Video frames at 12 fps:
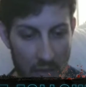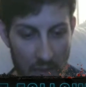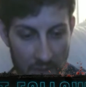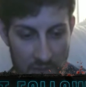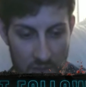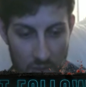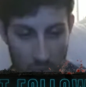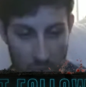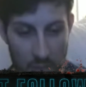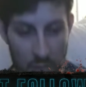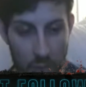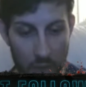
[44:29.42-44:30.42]
Yeah, that's a
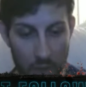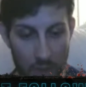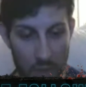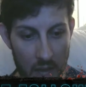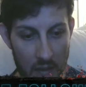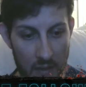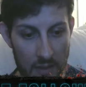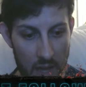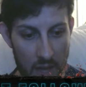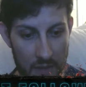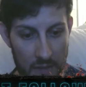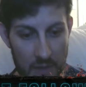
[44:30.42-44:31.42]
great point. And
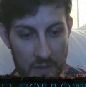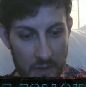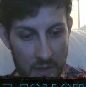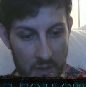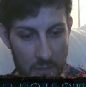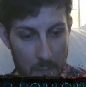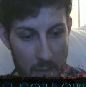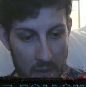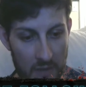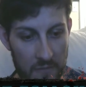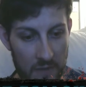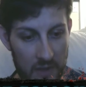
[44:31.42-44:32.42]
I think that it
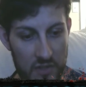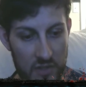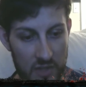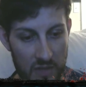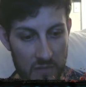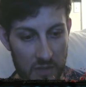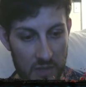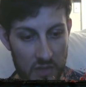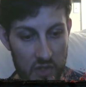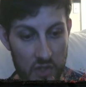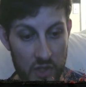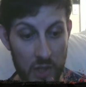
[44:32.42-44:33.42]
manifests even in
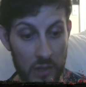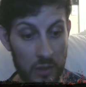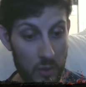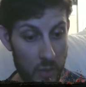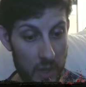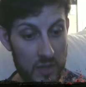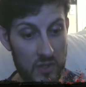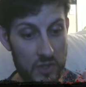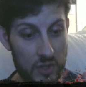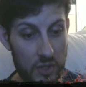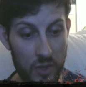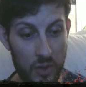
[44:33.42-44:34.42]
subtler ways
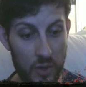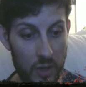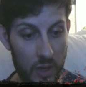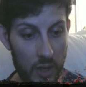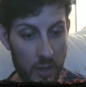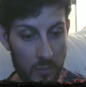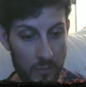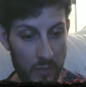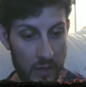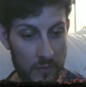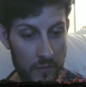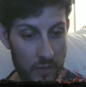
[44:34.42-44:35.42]
too.
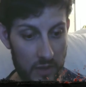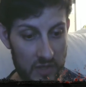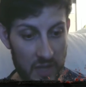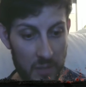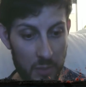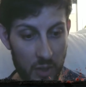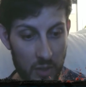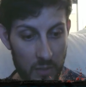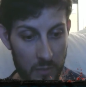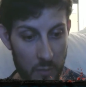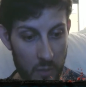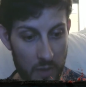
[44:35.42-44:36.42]
Like, for example,
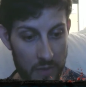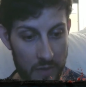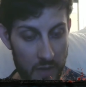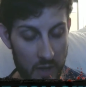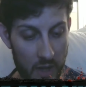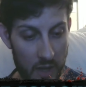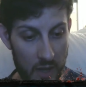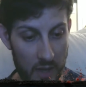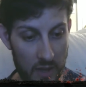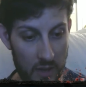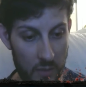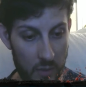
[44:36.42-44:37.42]
with
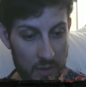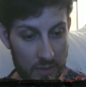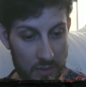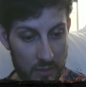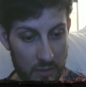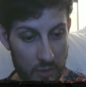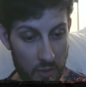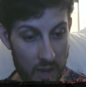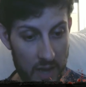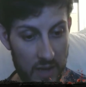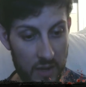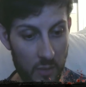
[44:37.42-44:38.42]

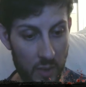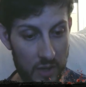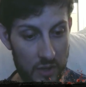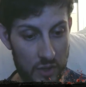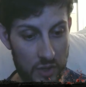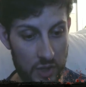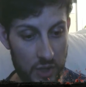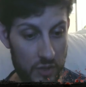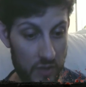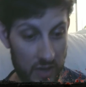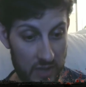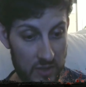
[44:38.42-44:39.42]
Greg, when she
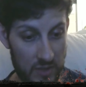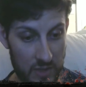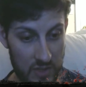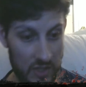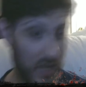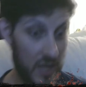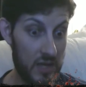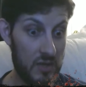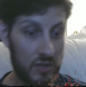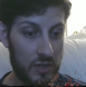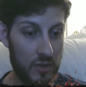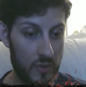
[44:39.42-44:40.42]
transmits it
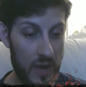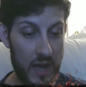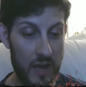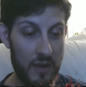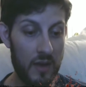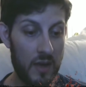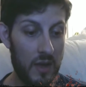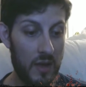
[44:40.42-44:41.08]
to Greg,